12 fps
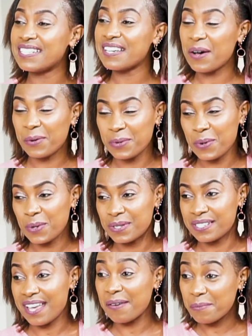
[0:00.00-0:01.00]
town
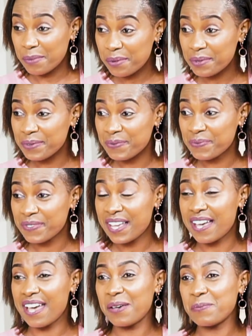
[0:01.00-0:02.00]
called Embu.
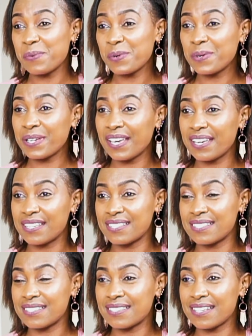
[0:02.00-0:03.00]
Embu
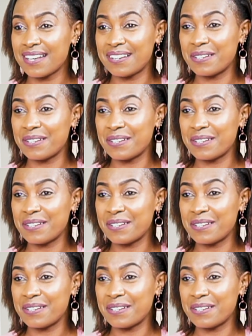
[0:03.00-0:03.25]
is